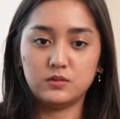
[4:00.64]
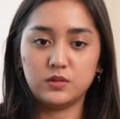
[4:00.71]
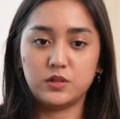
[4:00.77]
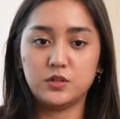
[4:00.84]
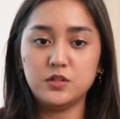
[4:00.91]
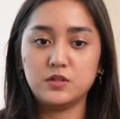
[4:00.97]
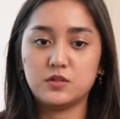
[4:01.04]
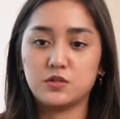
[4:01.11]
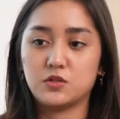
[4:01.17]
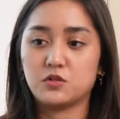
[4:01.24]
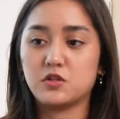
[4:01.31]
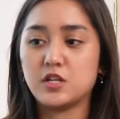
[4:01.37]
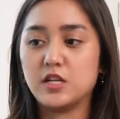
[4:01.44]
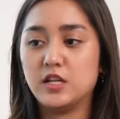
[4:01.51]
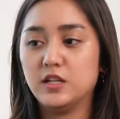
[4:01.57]
good
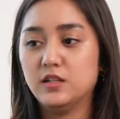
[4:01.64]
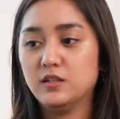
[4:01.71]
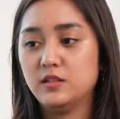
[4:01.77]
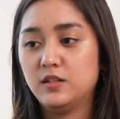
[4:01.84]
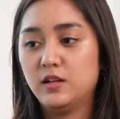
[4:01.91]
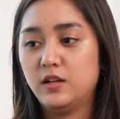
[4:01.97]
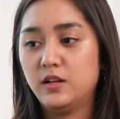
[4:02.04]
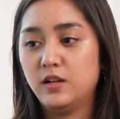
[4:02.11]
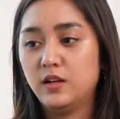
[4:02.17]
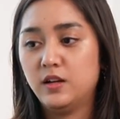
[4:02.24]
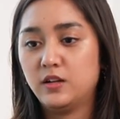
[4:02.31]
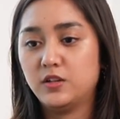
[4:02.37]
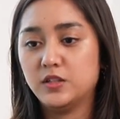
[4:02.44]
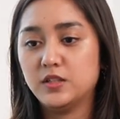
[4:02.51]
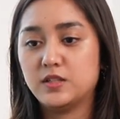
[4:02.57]
screen.
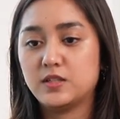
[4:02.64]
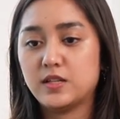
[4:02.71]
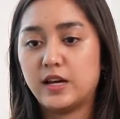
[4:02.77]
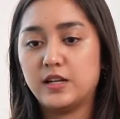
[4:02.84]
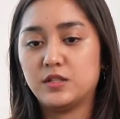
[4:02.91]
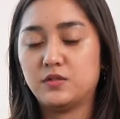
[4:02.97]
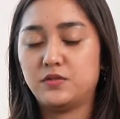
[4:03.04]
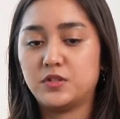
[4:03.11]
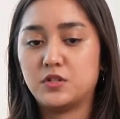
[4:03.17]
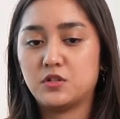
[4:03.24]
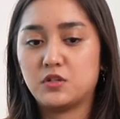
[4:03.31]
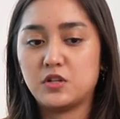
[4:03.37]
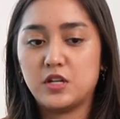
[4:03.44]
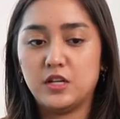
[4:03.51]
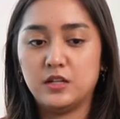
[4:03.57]
Good size of a
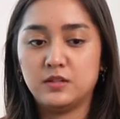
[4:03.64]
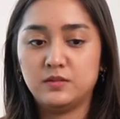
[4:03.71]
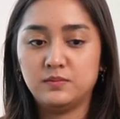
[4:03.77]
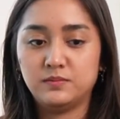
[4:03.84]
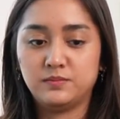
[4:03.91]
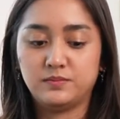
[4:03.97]
screen.